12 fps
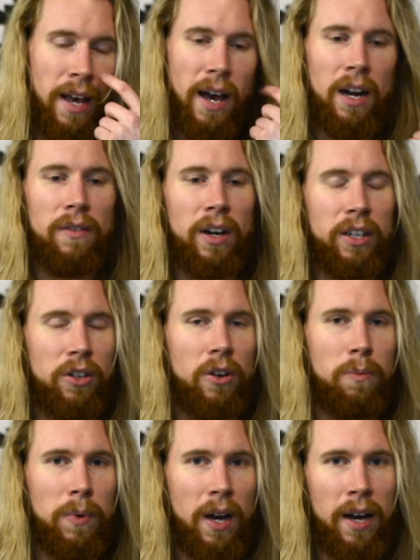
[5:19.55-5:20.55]
out of
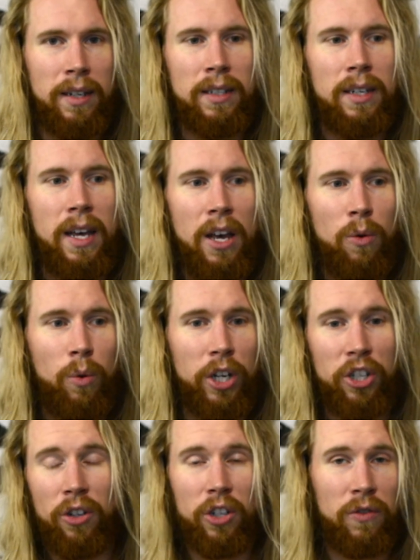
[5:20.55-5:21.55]
uncombed cotton,
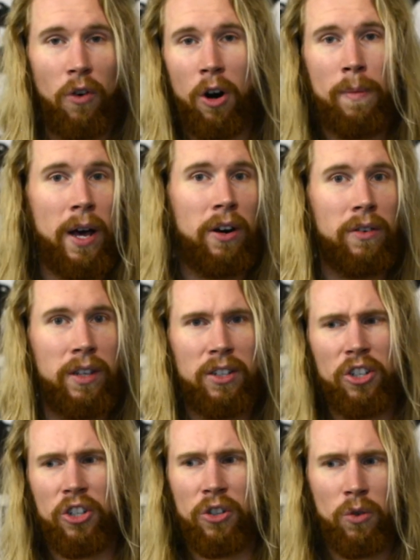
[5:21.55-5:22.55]
which looks far better than
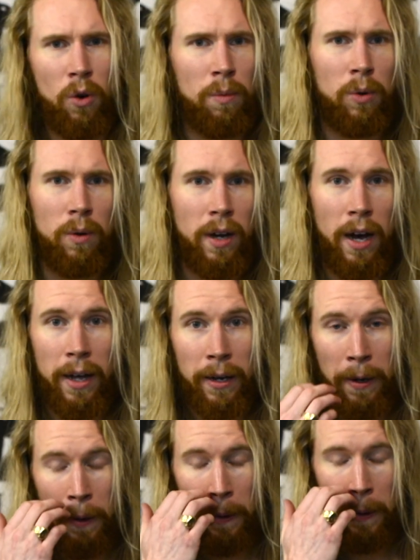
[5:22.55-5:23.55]
just your normal
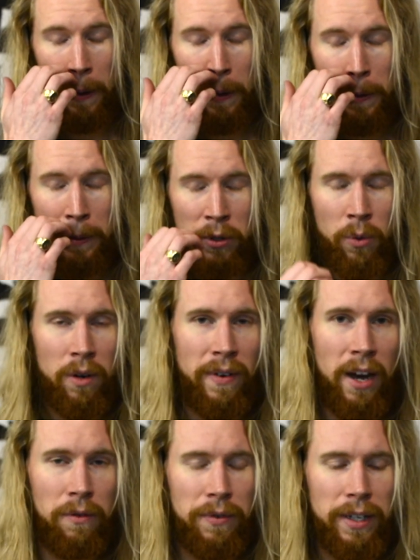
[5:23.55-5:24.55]
cotton sort of
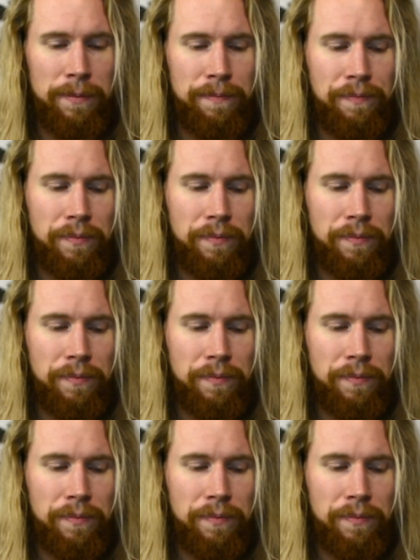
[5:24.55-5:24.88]
outfit